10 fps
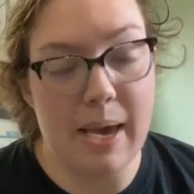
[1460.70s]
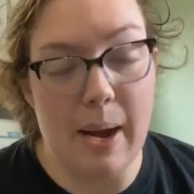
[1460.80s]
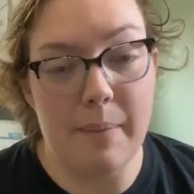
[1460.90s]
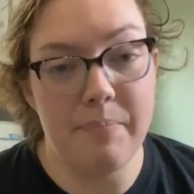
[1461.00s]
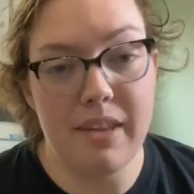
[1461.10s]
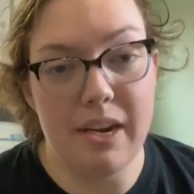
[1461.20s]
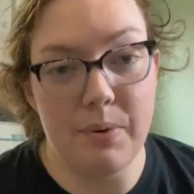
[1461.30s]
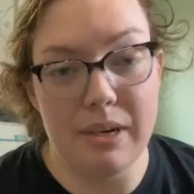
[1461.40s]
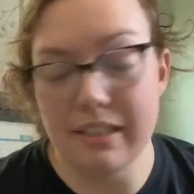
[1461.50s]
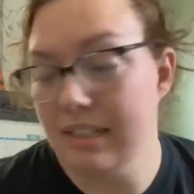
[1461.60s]
yeah,
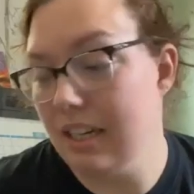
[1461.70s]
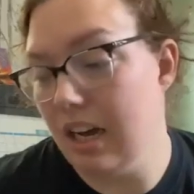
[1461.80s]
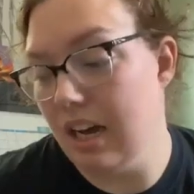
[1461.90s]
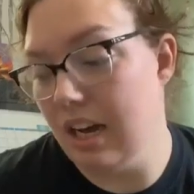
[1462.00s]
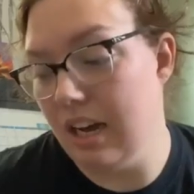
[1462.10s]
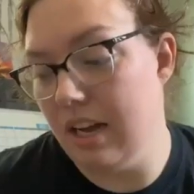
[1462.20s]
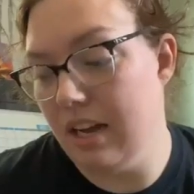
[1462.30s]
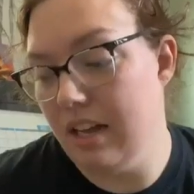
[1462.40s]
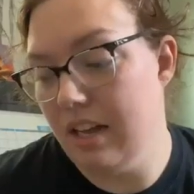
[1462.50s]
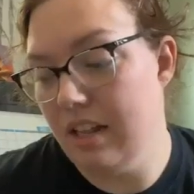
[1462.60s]
anyways,
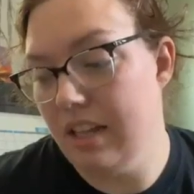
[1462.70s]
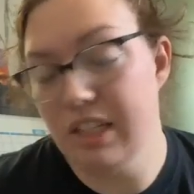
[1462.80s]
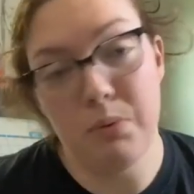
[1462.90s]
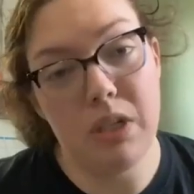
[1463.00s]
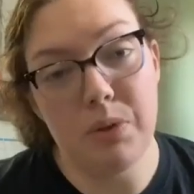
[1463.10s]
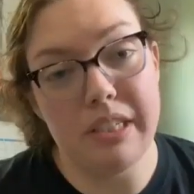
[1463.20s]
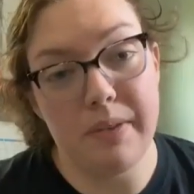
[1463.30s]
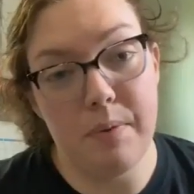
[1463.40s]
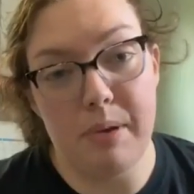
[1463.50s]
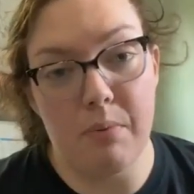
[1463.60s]
uh, they swore to us
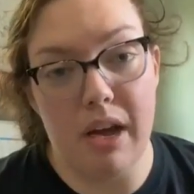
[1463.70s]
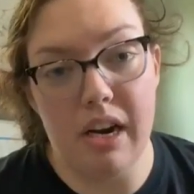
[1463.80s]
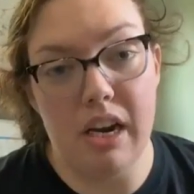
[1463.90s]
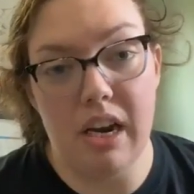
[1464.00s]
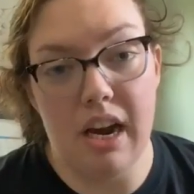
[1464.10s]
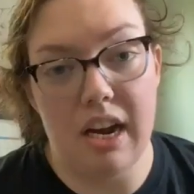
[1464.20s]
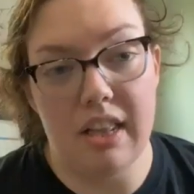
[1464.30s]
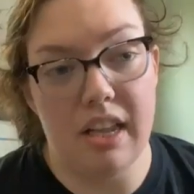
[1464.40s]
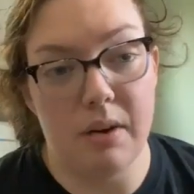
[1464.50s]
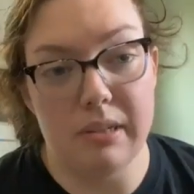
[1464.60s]
it would be ready,
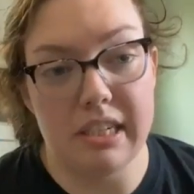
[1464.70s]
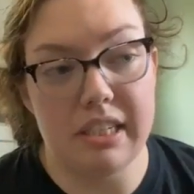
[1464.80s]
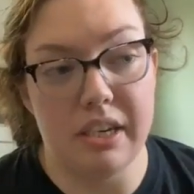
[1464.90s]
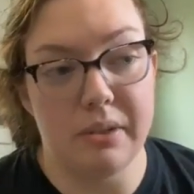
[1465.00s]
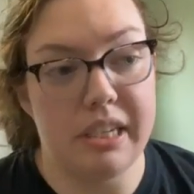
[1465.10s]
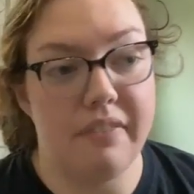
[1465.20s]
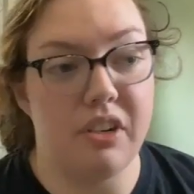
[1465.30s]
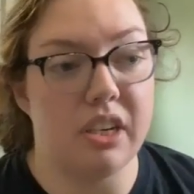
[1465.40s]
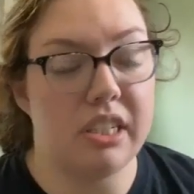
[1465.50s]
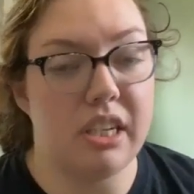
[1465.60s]
and then it was excuse
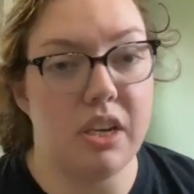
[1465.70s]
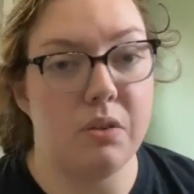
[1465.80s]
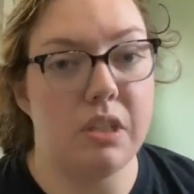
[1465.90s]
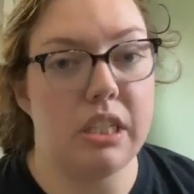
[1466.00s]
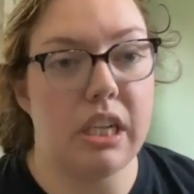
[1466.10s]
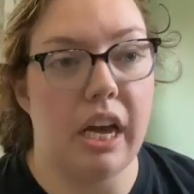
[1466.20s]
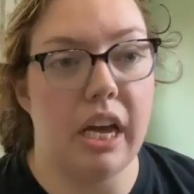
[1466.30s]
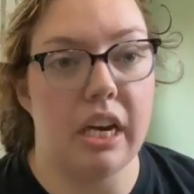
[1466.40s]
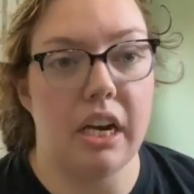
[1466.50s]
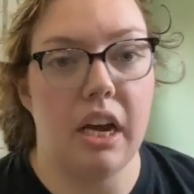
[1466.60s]
after excuse.
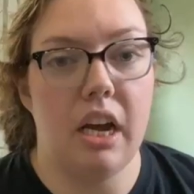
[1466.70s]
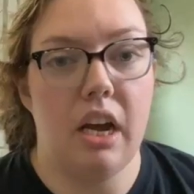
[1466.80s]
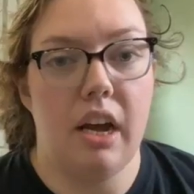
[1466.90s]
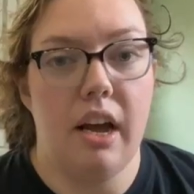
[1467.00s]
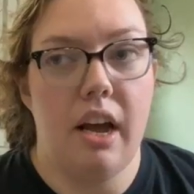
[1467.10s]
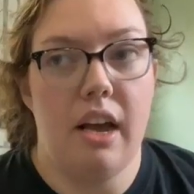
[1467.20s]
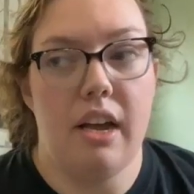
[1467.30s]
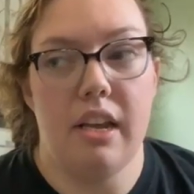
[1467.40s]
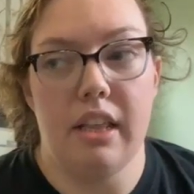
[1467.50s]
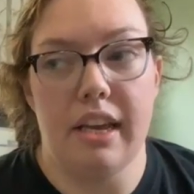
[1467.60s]
And
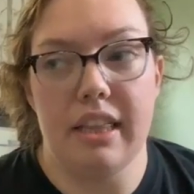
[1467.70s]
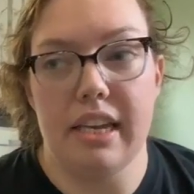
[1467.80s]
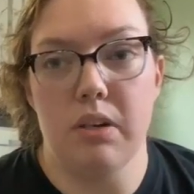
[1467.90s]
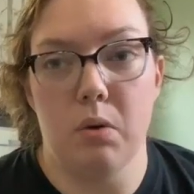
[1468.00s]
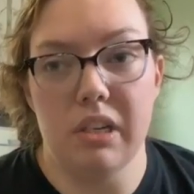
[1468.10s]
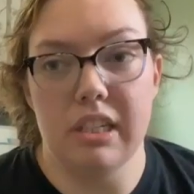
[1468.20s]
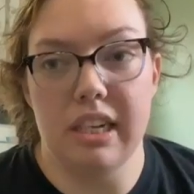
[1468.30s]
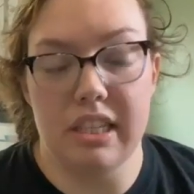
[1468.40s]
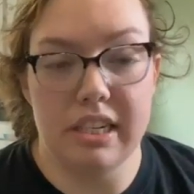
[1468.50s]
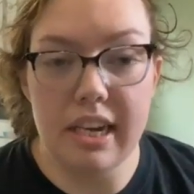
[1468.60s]
like they told us,
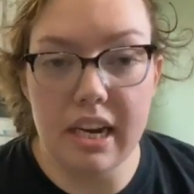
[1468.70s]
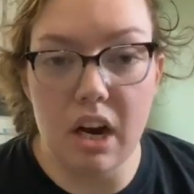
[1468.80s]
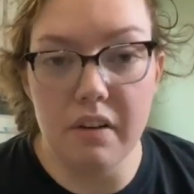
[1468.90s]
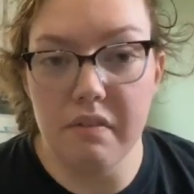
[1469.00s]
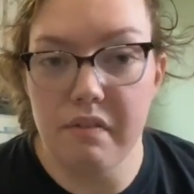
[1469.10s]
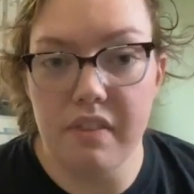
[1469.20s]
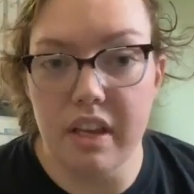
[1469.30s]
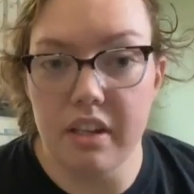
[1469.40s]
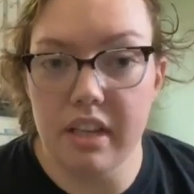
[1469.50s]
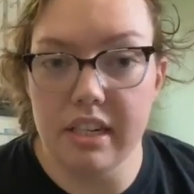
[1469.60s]
like the day of,
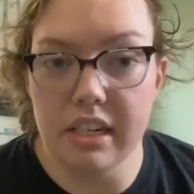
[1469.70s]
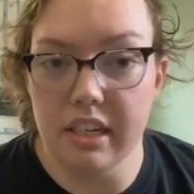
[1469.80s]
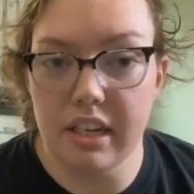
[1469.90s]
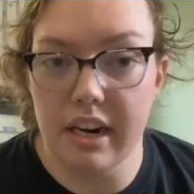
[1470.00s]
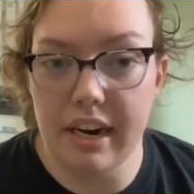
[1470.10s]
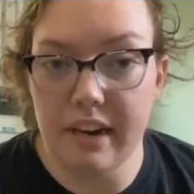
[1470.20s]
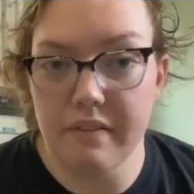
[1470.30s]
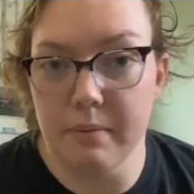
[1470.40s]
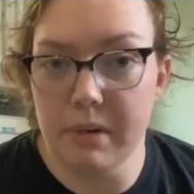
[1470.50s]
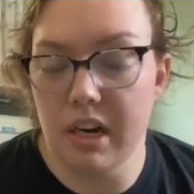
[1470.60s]
that they didn't get any
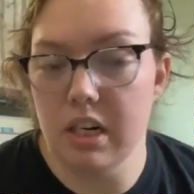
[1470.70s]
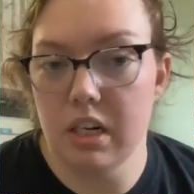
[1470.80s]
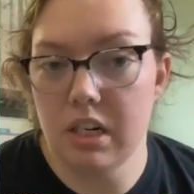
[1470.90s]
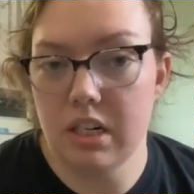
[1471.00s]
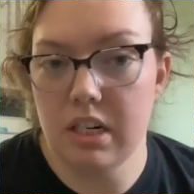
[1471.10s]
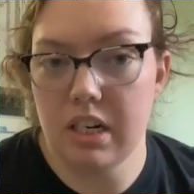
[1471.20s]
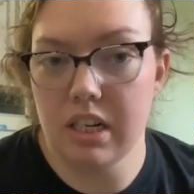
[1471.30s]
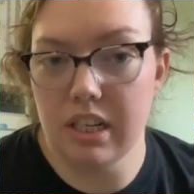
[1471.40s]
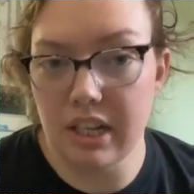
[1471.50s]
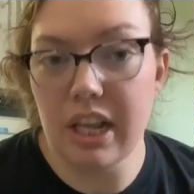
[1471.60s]
of them done.
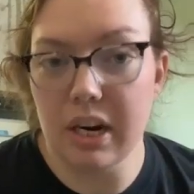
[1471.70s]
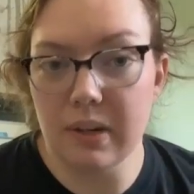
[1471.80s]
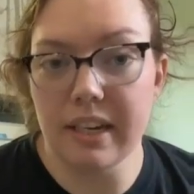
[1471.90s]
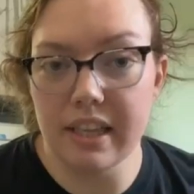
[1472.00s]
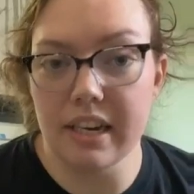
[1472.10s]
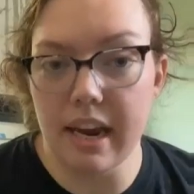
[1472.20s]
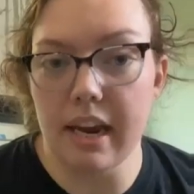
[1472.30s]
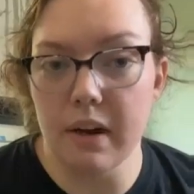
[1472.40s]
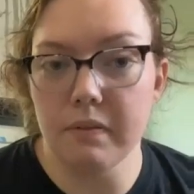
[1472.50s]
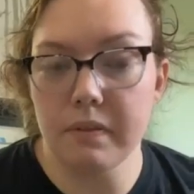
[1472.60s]
Literally the
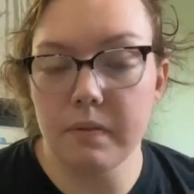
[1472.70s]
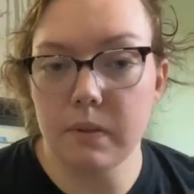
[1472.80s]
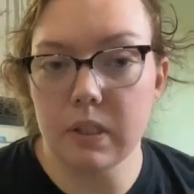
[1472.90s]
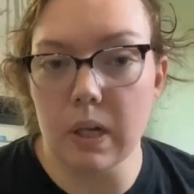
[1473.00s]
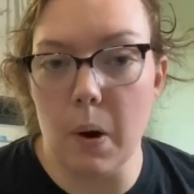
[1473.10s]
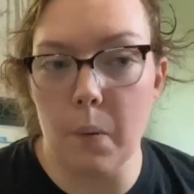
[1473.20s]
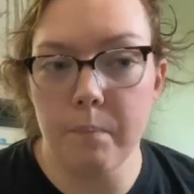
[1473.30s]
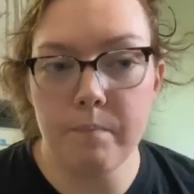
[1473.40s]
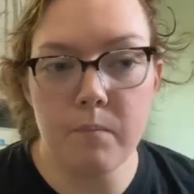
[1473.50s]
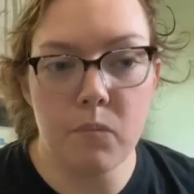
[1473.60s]
day of. So
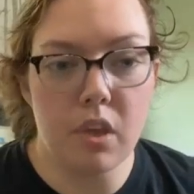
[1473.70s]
